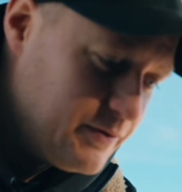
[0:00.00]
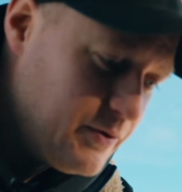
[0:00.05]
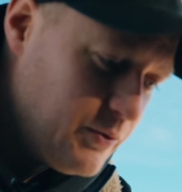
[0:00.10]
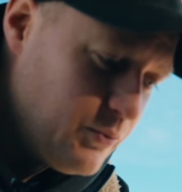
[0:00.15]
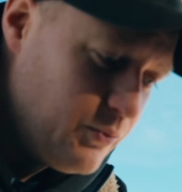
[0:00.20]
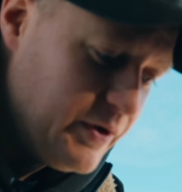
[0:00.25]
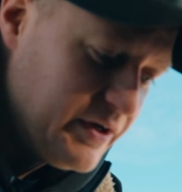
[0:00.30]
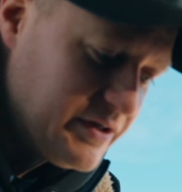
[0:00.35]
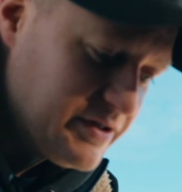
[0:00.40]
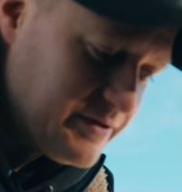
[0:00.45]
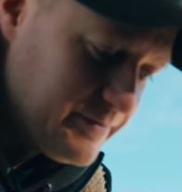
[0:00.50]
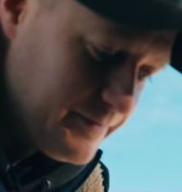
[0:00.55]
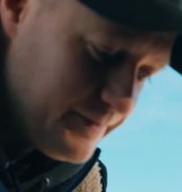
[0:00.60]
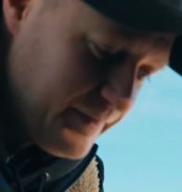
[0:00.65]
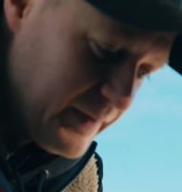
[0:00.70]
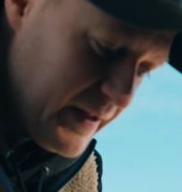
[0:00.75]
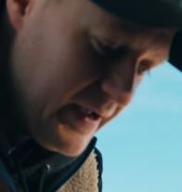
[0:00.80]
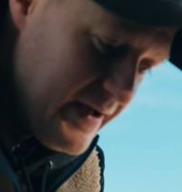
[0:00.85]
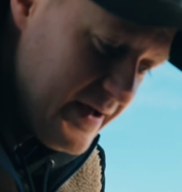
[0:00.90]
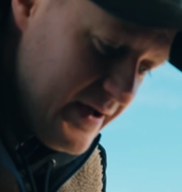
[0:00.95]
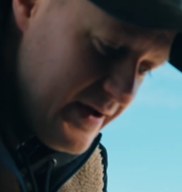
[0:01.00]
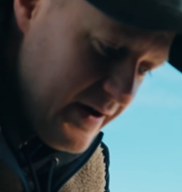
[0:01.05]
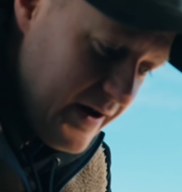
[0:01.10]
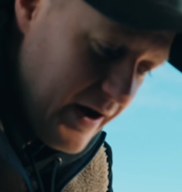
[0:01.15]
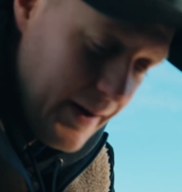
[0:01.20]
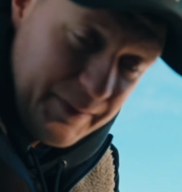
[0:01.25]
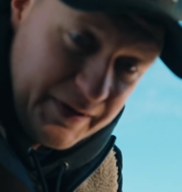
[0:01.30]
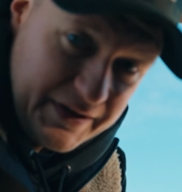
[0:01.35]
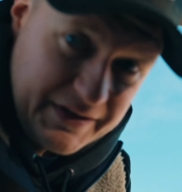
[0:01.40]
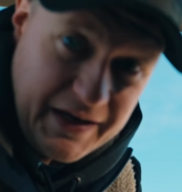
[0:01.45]
which
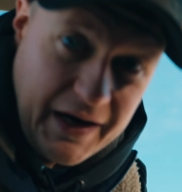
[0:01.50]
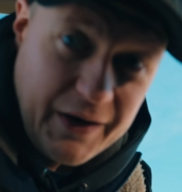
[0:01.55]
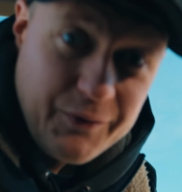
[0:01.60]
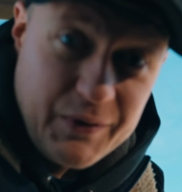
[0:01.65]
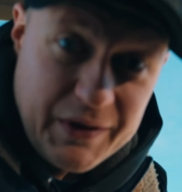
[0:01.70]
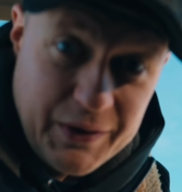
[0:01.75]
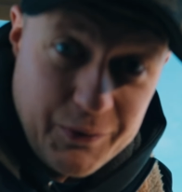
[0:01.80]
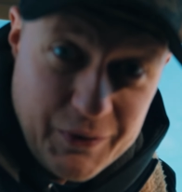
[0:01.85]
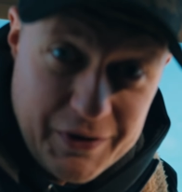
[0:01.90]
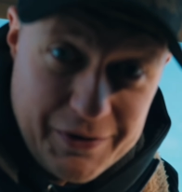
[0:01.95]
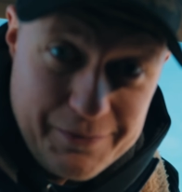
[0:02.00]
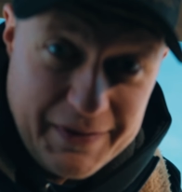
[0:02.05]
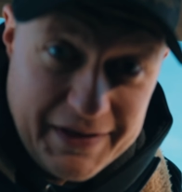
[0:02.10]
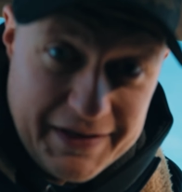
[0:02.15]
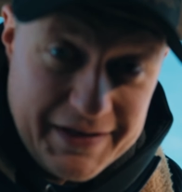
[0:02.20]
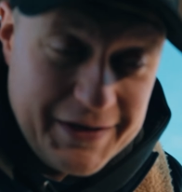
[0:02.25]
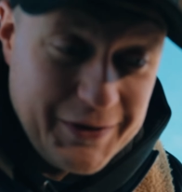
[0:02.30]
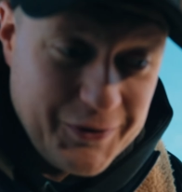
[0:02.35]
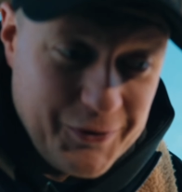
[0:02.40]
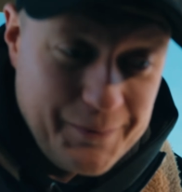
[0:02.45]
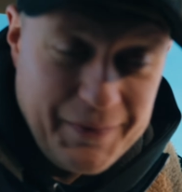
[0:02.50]
I'm not carrying with me here,